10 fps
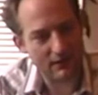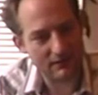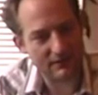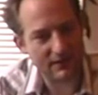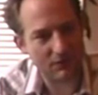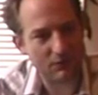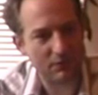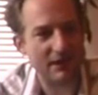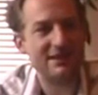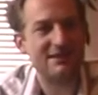sacred
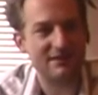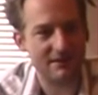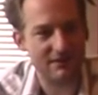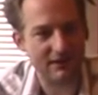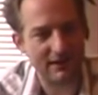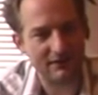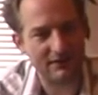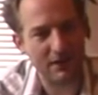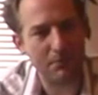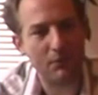places and like
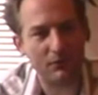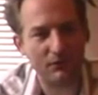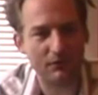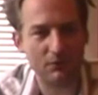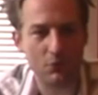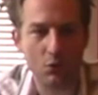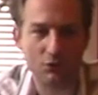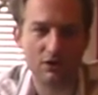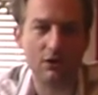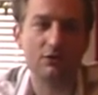temples from
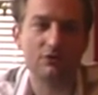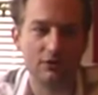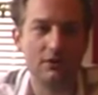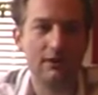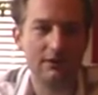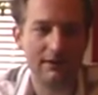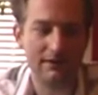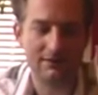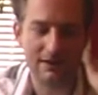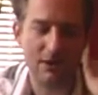old culture,
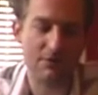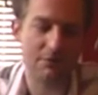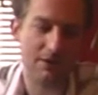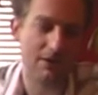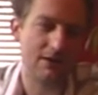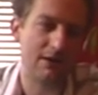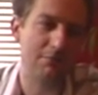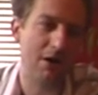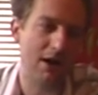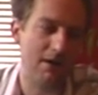like South
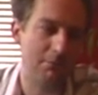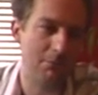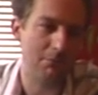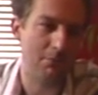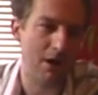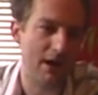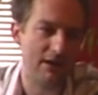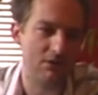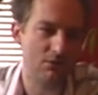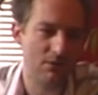American
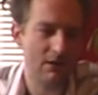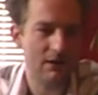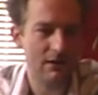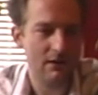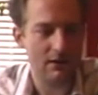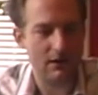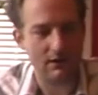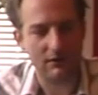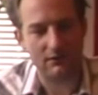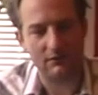Mayan
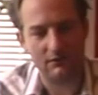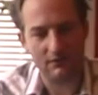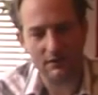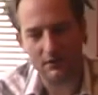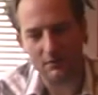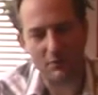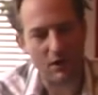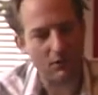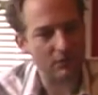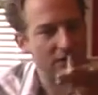
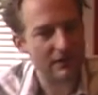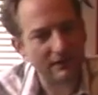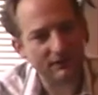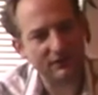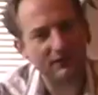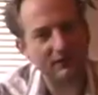bas reliefs